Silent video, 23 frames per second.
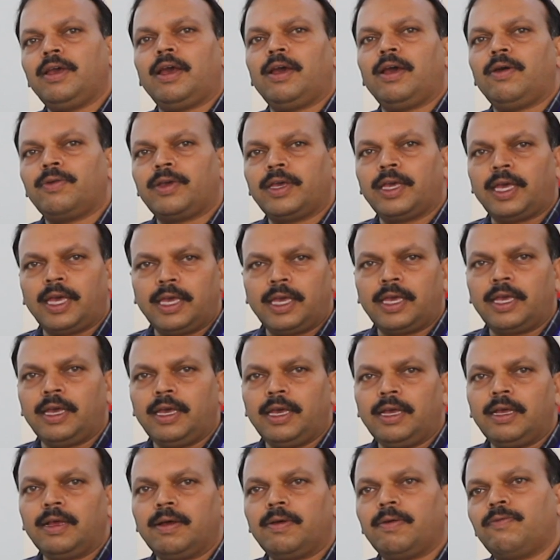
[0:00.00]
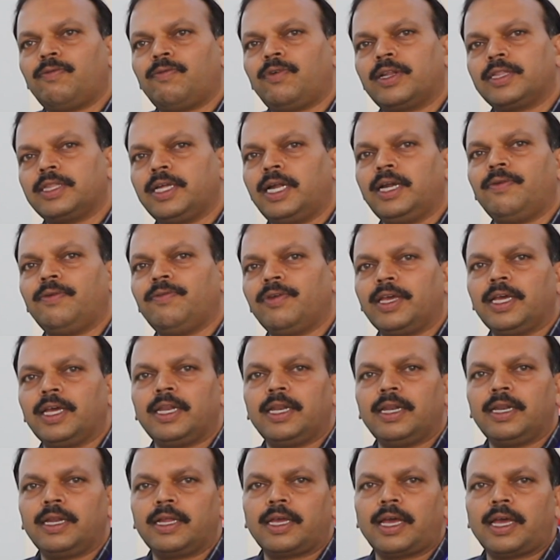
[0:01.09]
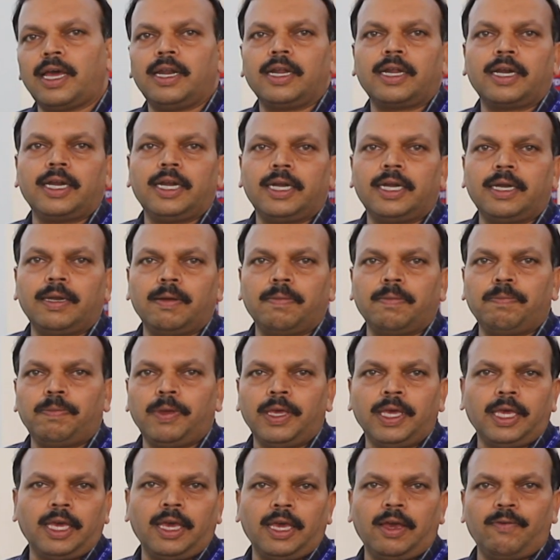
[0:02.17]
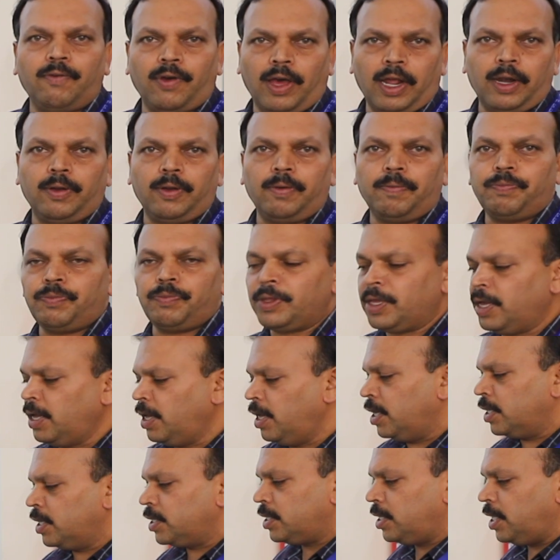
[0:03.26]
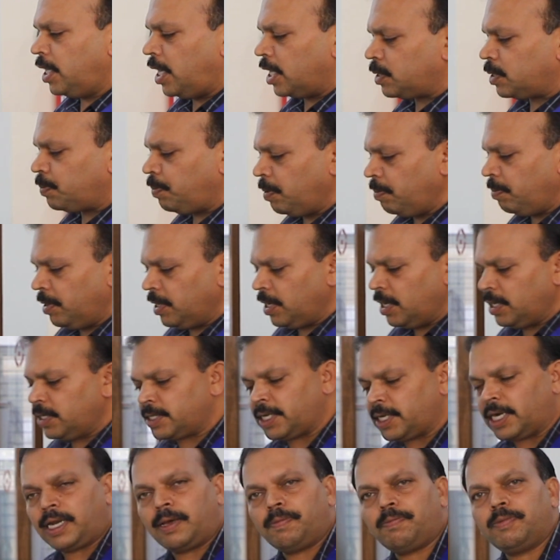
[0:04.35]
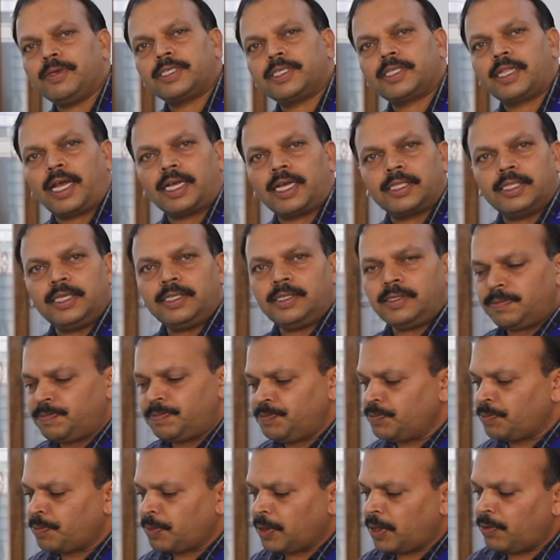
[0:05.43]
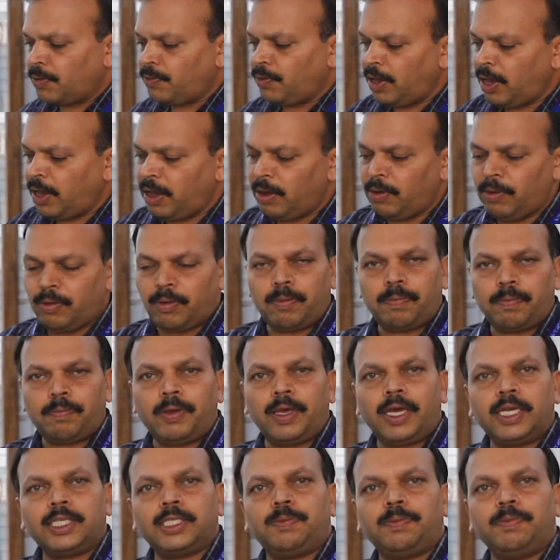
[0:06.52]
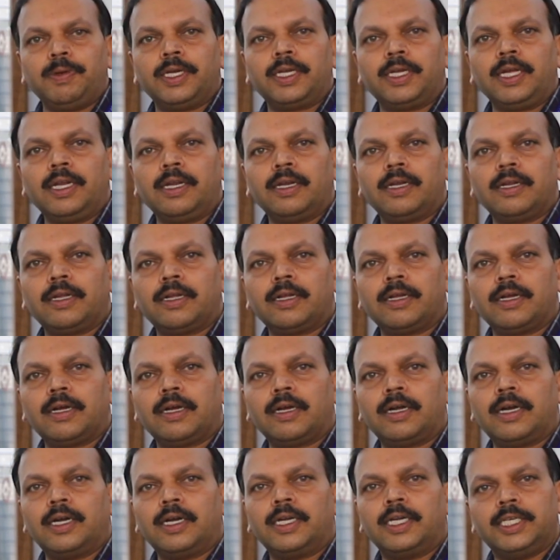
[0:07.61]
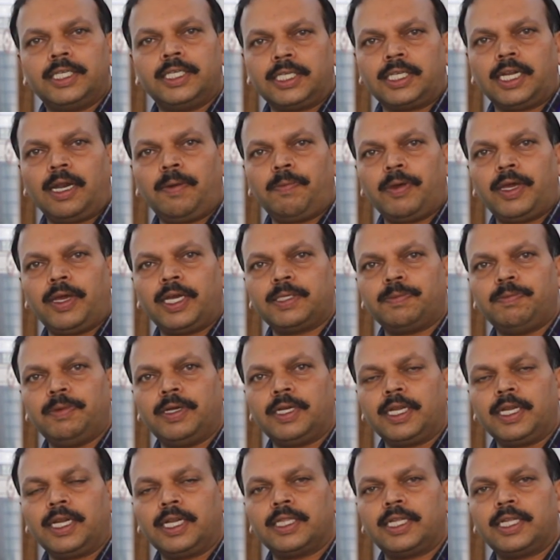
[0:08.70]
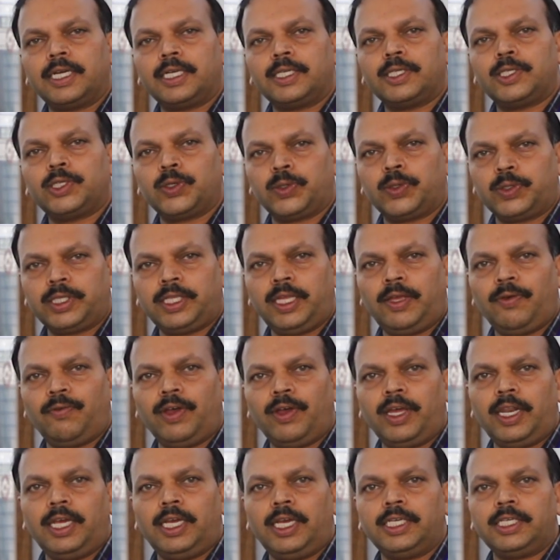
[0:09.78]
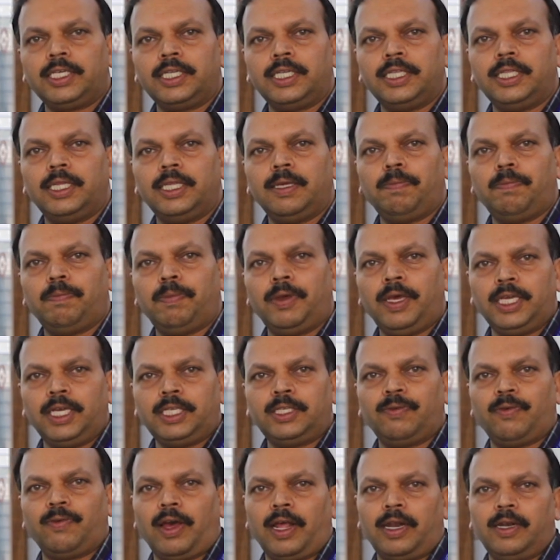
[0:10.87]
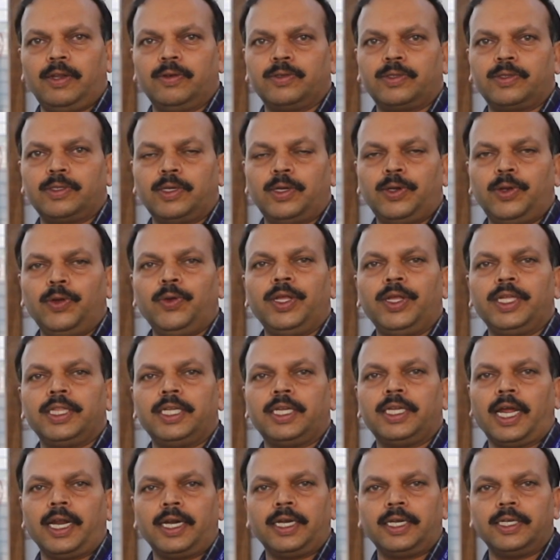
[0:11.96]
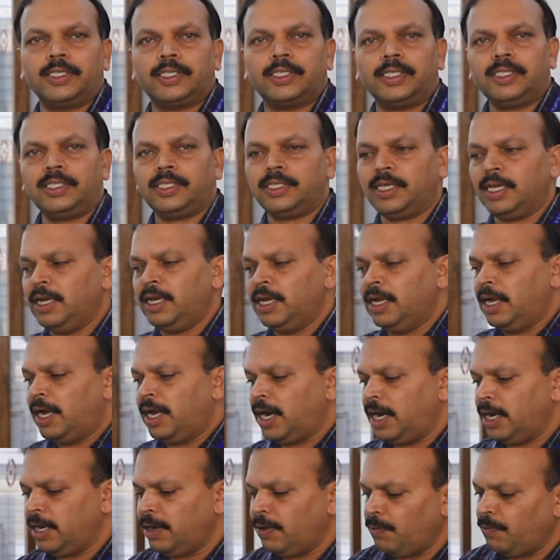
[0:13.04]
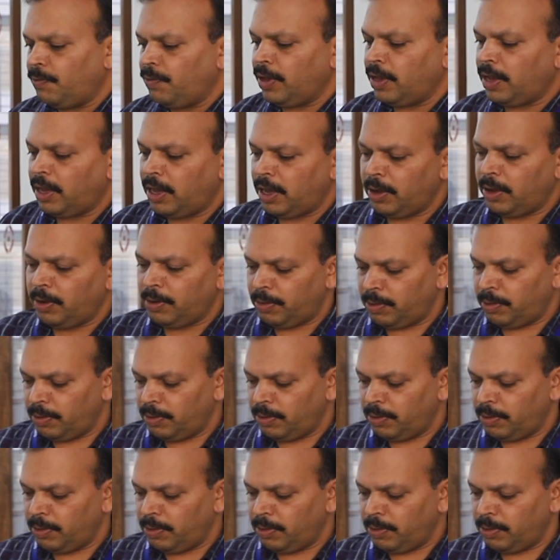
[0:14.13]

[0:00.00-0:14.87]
have Ka. For that, we can calculate pKa value. The experimental setup is like this. We have a pH meter, digital pH meter that shows the variation in the pH values during the titrations. And we have a